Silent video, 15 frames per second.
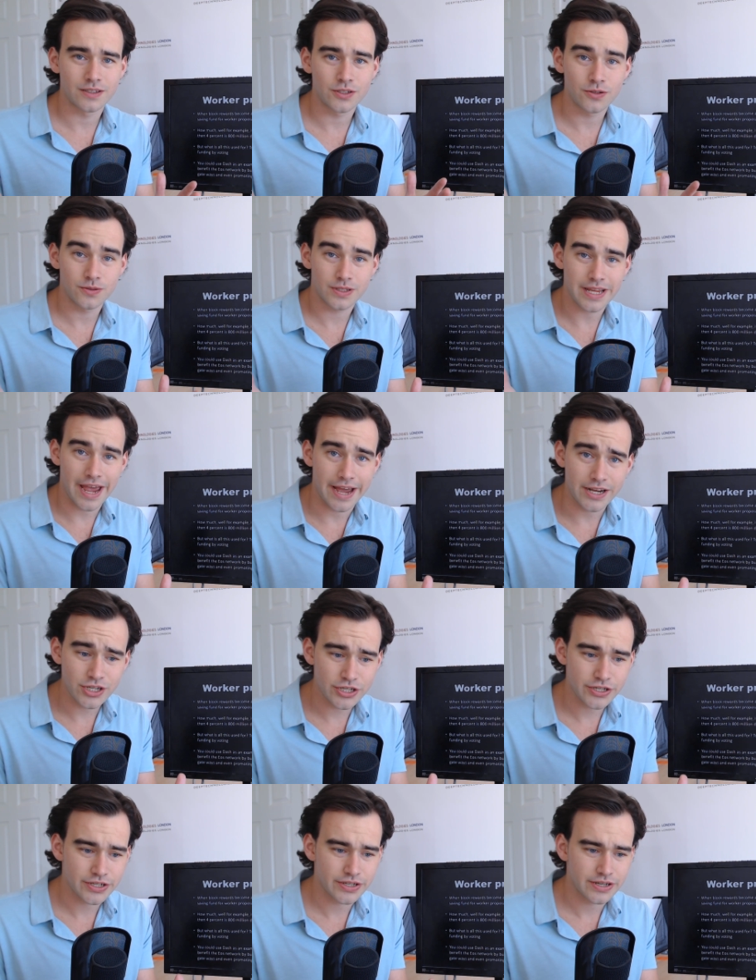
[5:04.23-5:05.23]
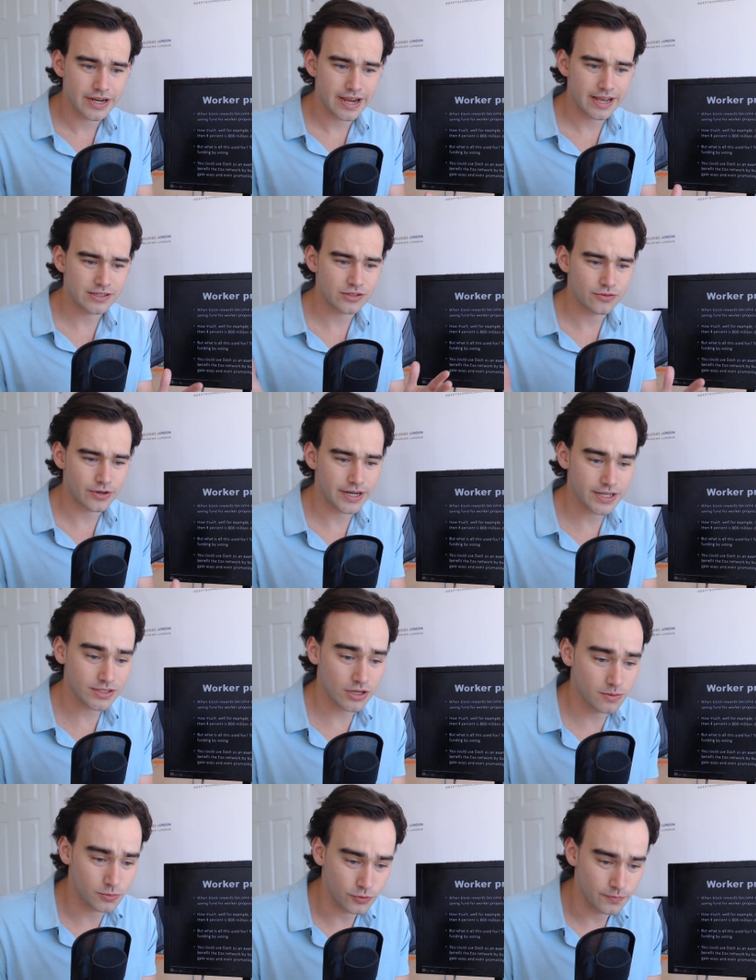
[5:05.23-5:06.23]
use Dash as a great
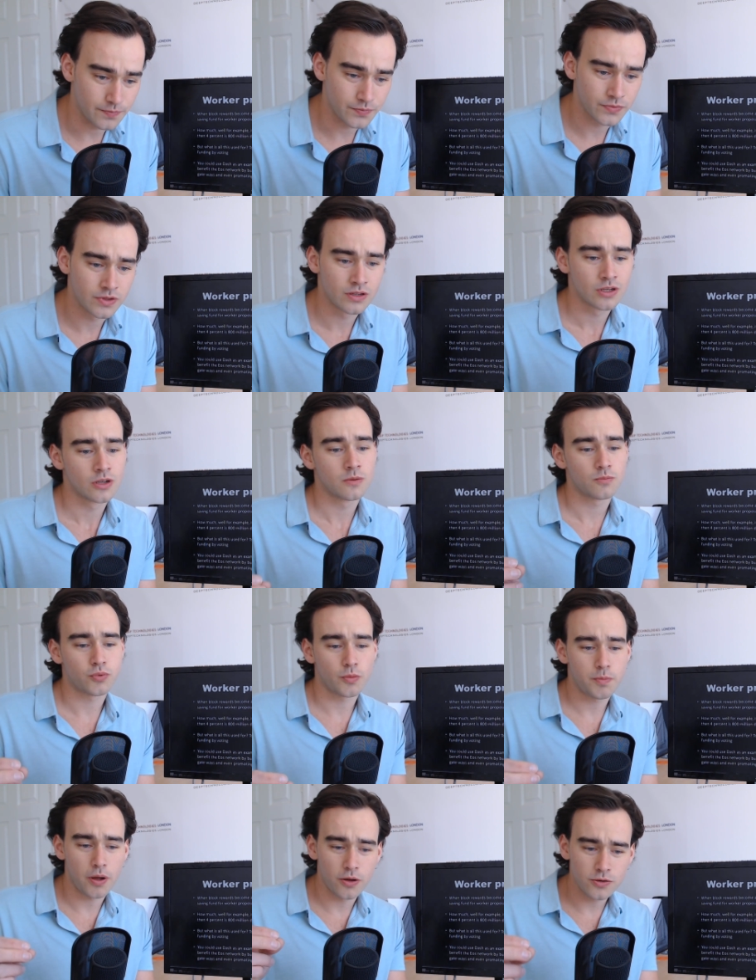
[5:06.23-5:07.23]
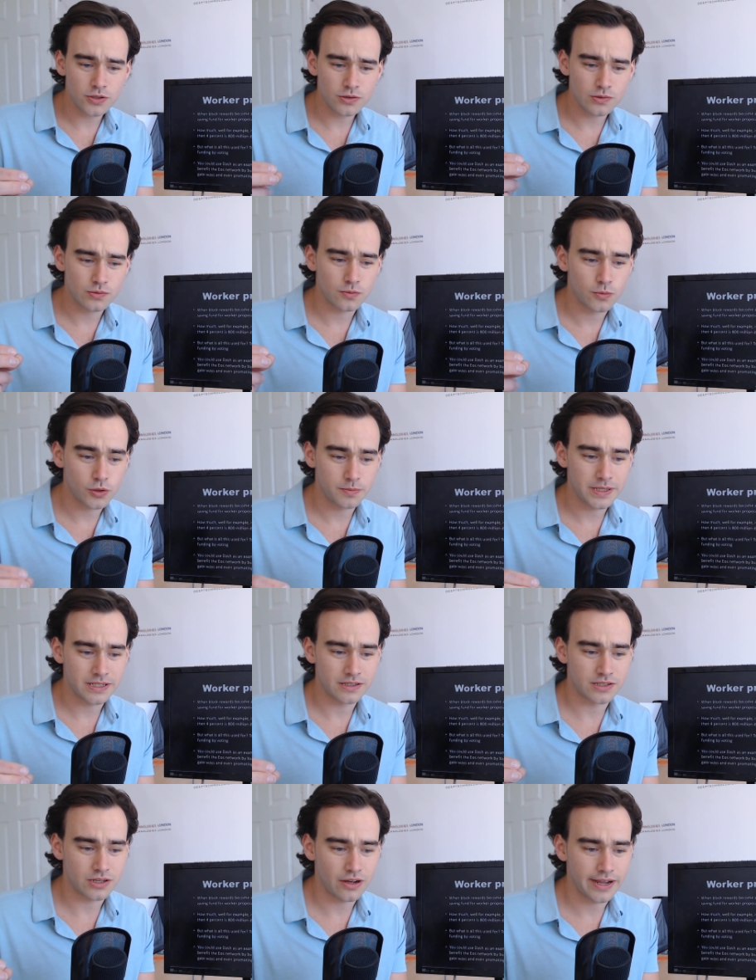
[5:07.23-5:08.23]
example. Proposals will be
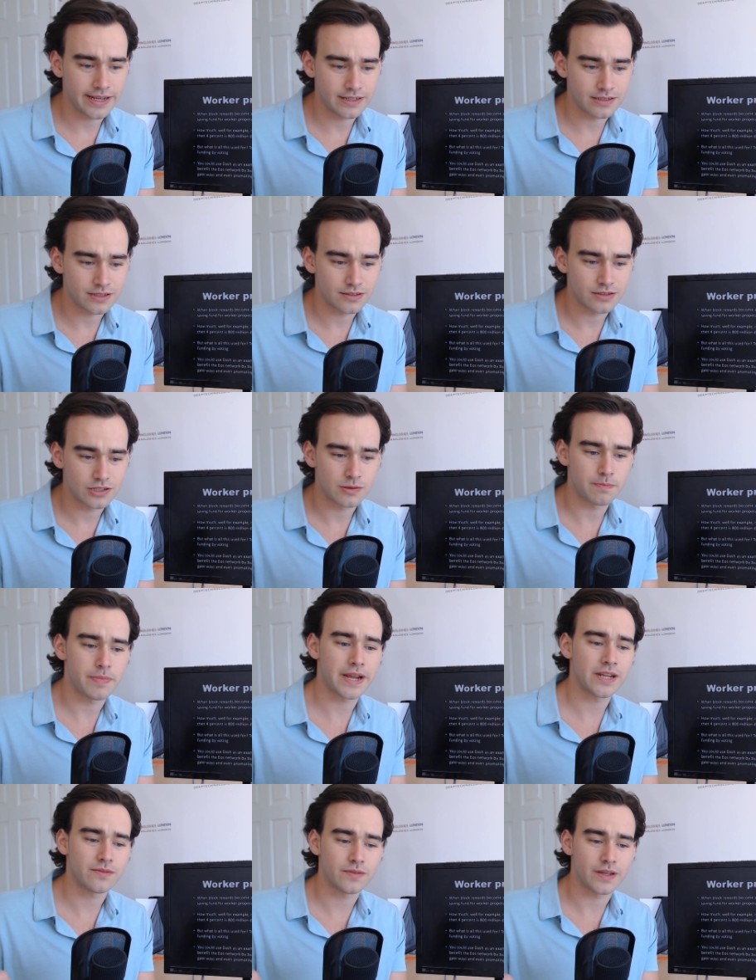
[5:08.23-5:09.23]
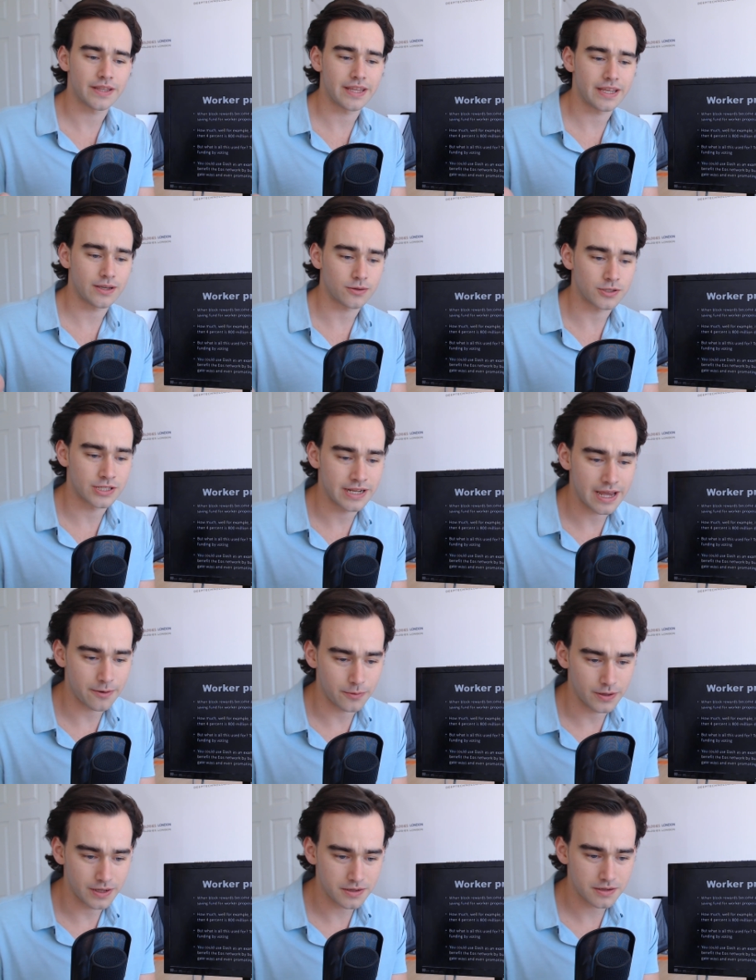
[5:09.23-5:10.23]
designed to benefit the EOS
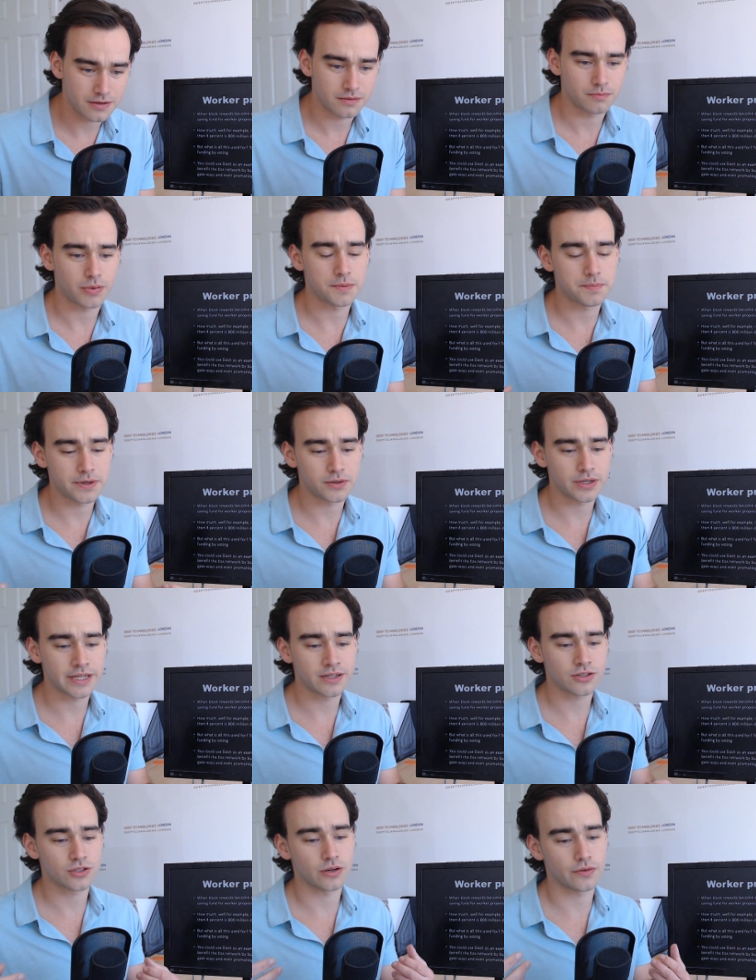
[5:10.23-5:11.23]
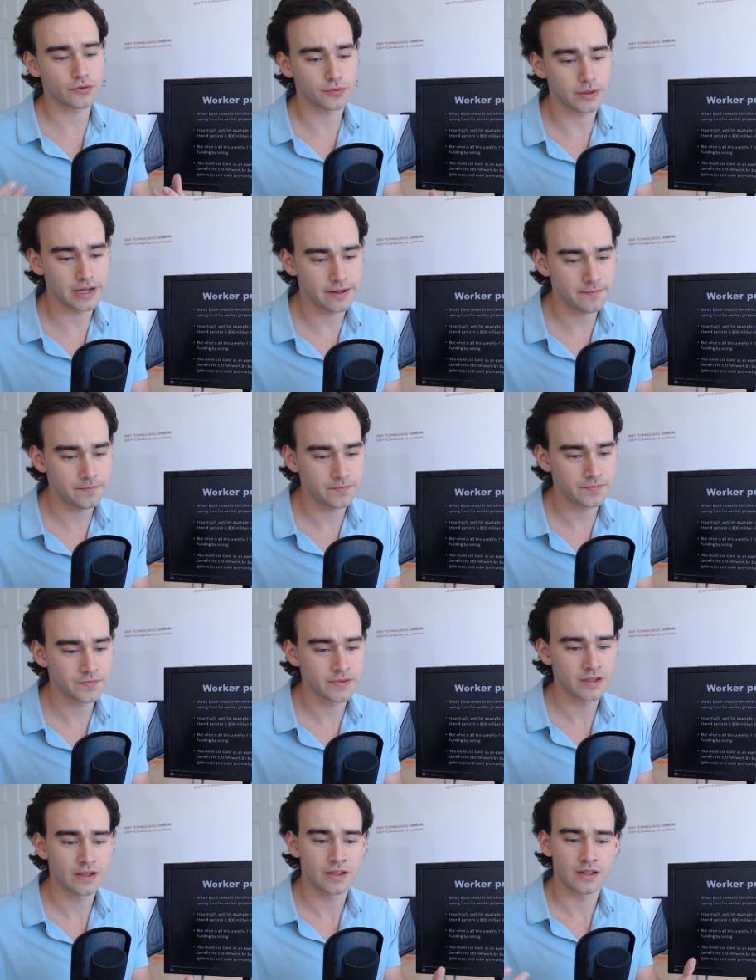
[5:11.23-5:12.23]
network by building software,
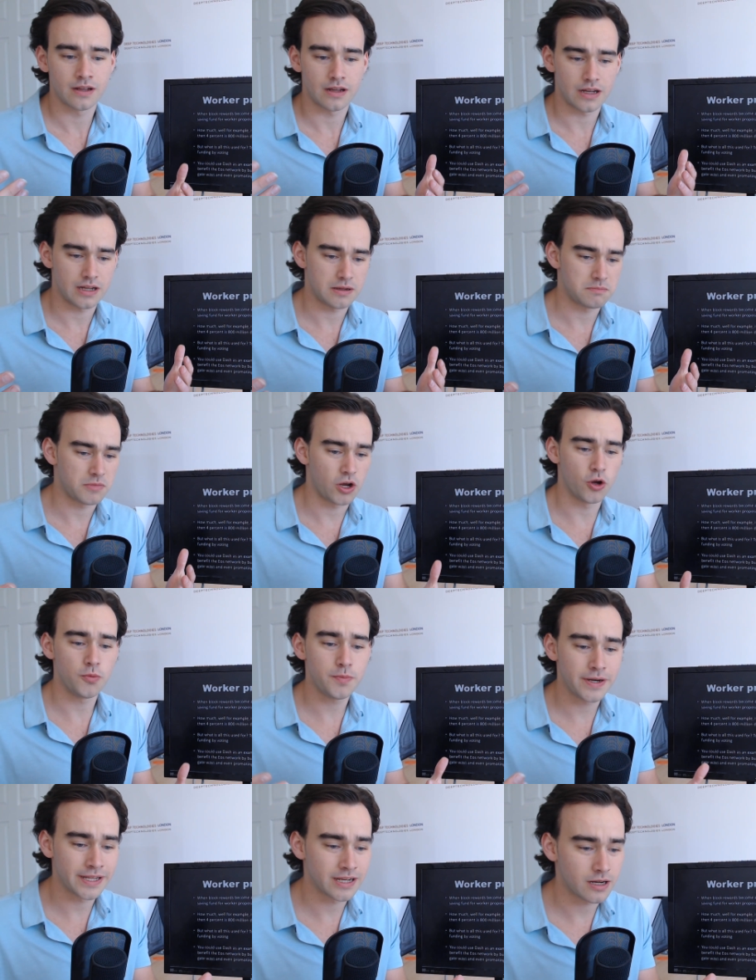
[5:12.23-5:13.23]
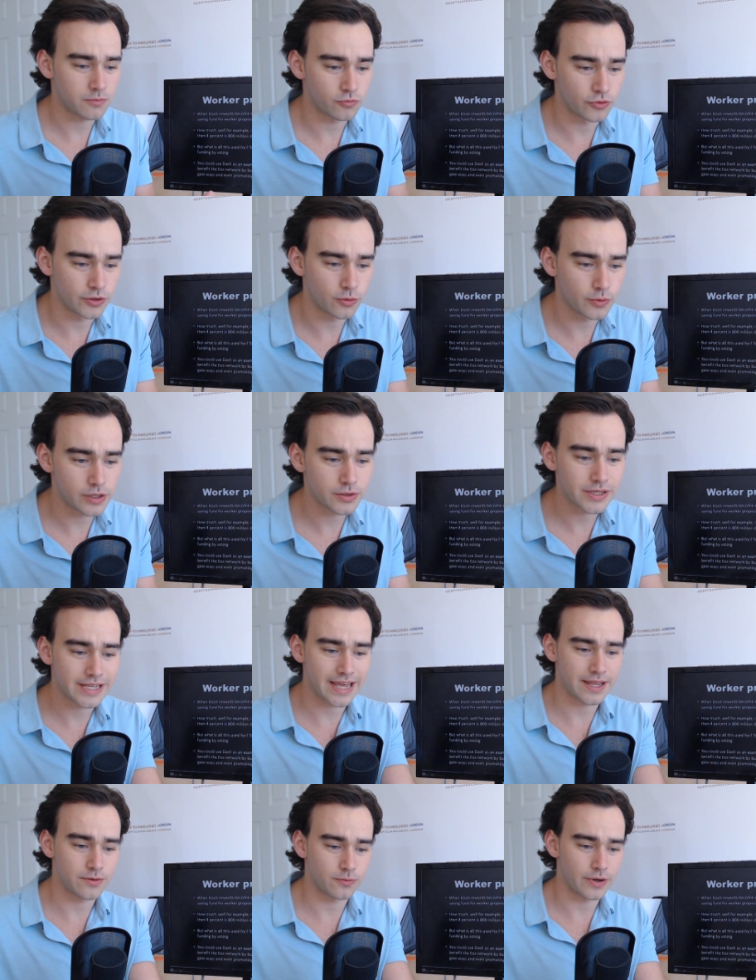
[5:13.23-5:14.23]
opening up real-world
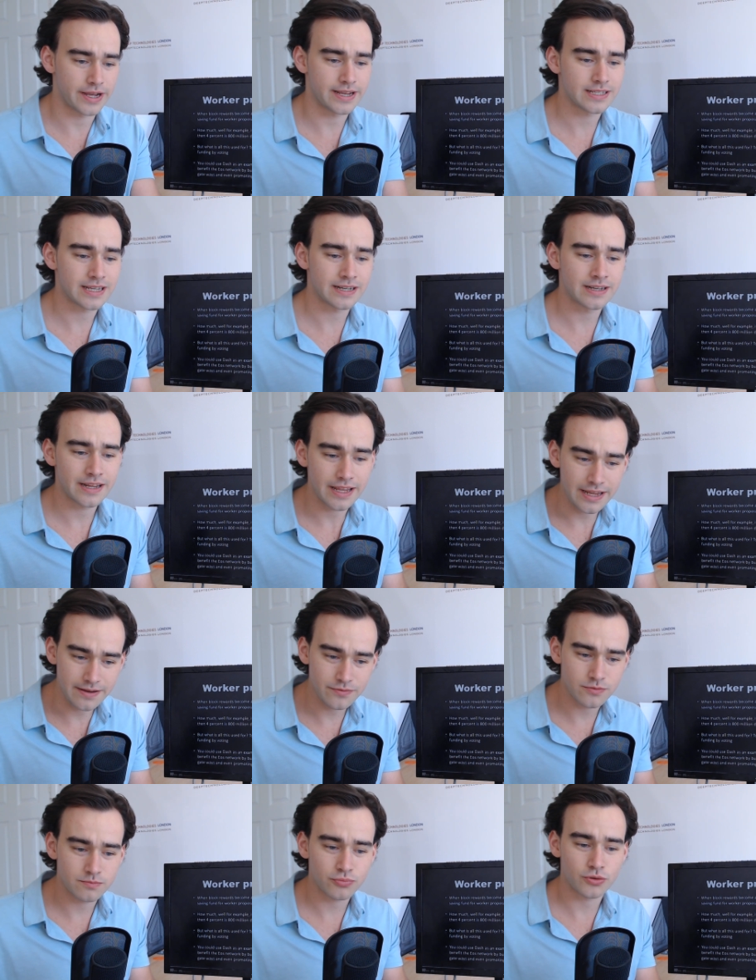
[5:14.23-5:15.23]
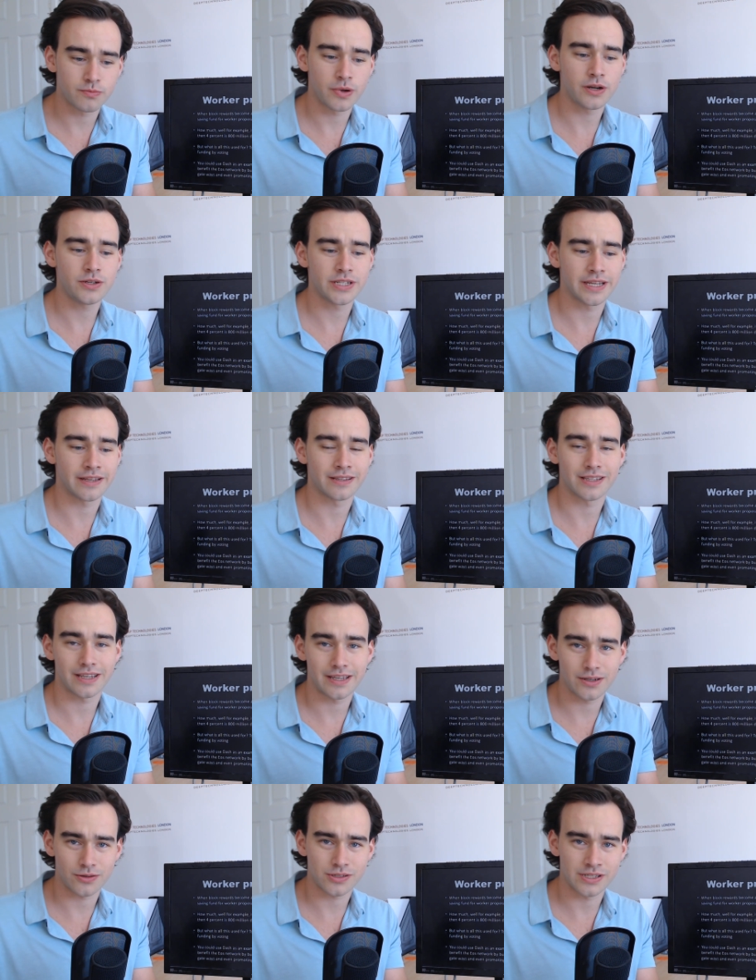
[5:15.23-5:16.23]
gateways, and even promoting the
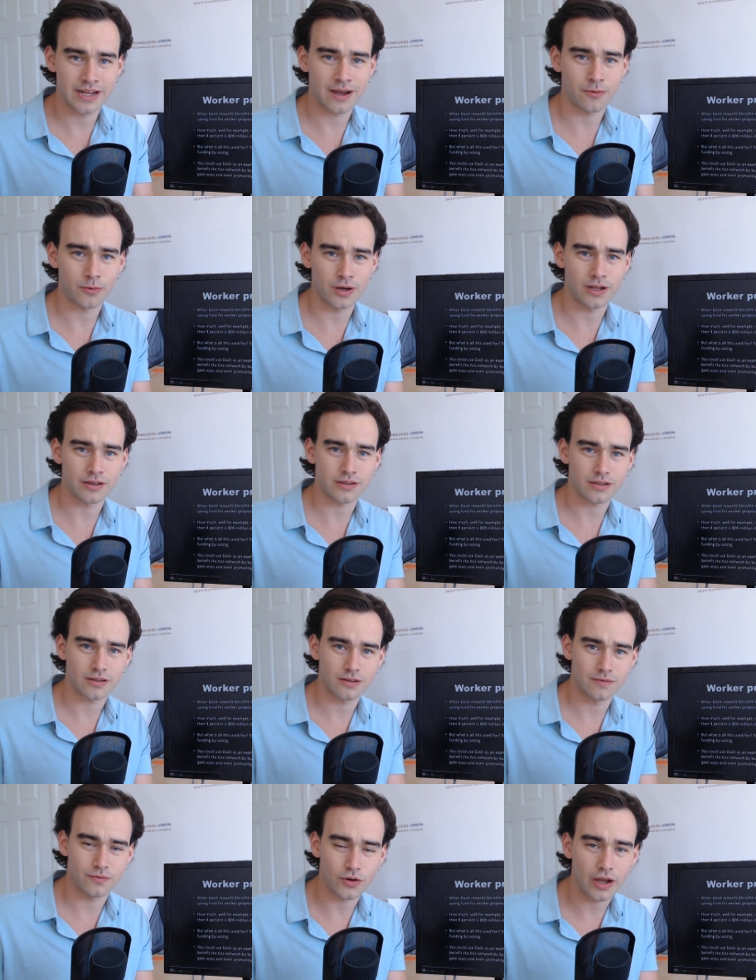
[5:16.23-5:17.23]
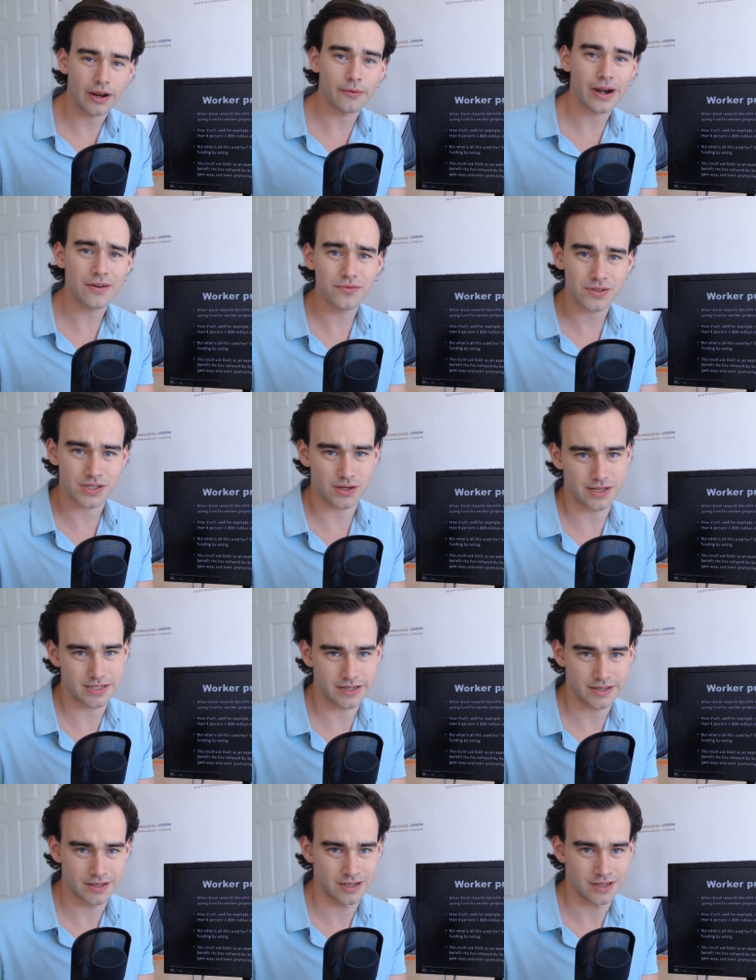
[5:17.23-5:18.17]
EOS network via advertising.